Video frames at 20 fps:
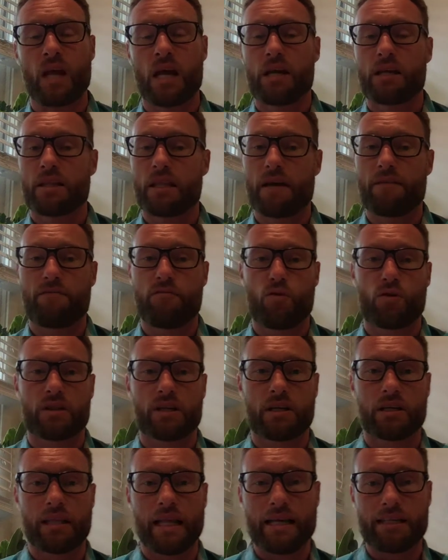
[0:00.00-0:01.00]
that for the
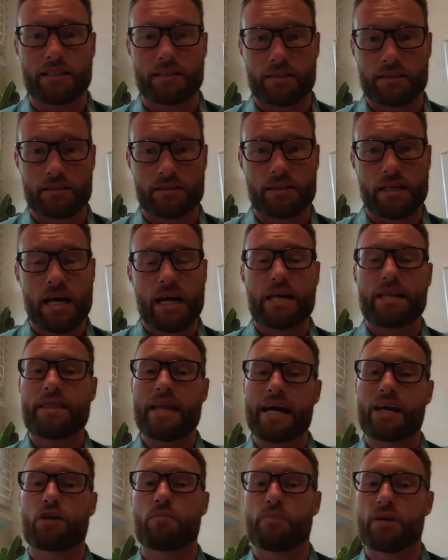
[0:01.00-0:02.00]
Galatians,
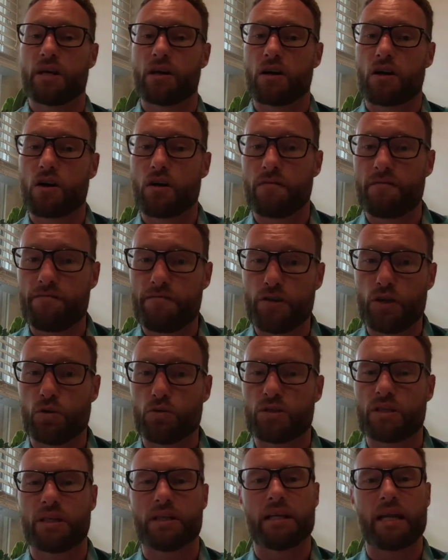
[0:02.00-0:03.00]
that could be a
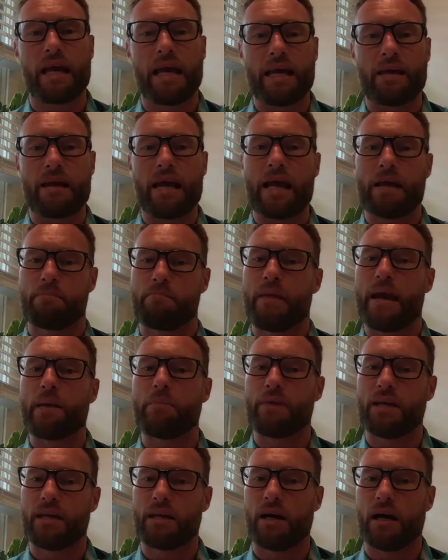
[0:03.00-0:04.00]
confusing and
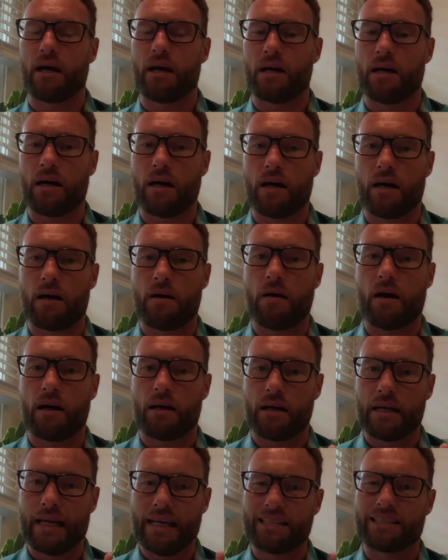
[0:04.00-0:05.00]
maybe
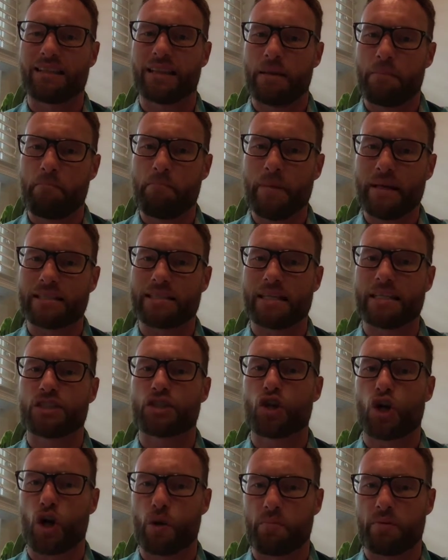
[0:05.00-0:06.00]
easily
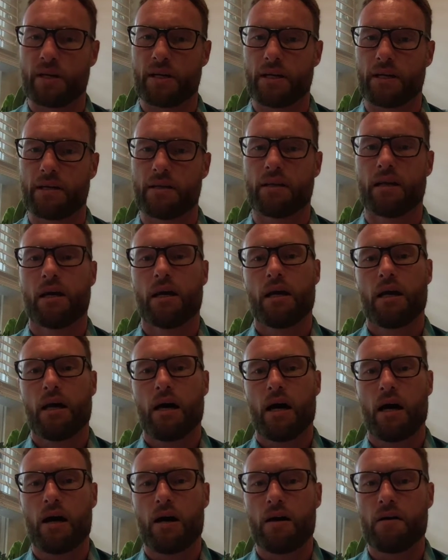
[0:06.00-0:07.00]
misinterpreted
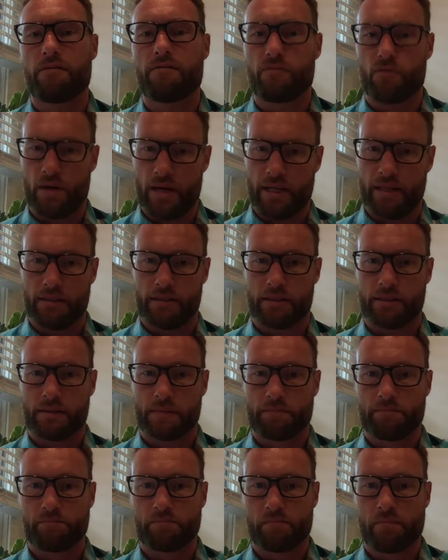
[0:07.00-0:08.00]
phrase,
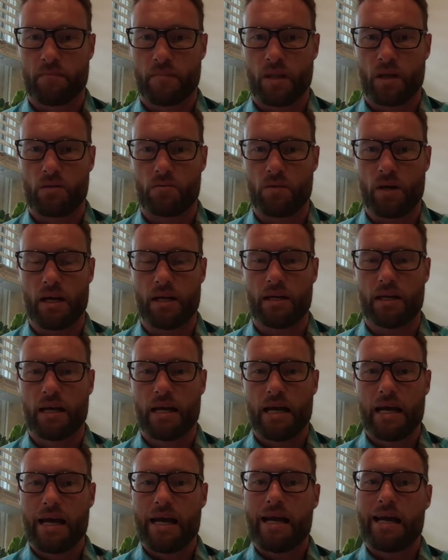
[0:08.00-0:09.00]
right?
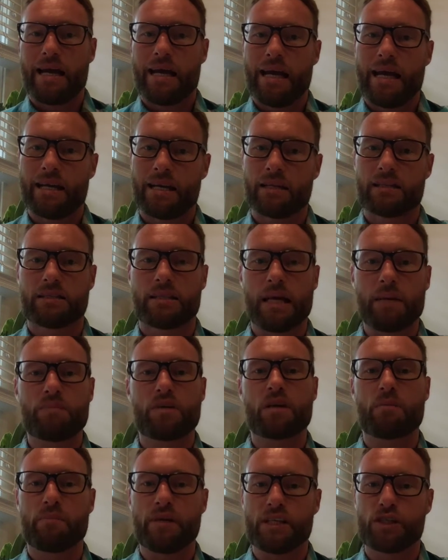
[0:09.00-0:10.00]
And the same
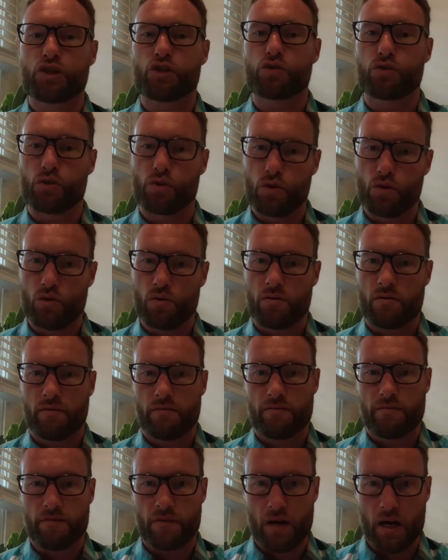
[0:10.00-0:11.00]
can be true
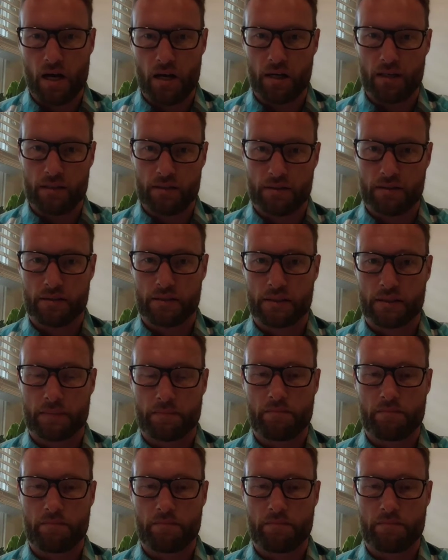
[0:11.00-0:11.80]
for us.